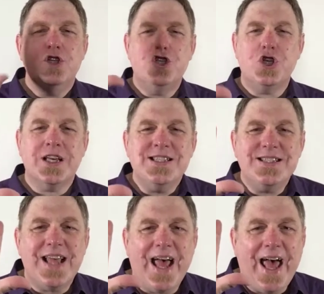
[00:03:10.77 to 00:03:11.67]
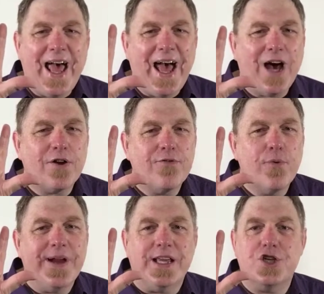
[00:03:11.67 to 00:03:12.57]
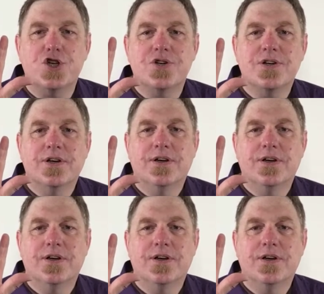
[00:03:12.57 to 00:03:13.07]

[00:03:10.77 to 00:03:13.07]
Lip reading: just out of reach,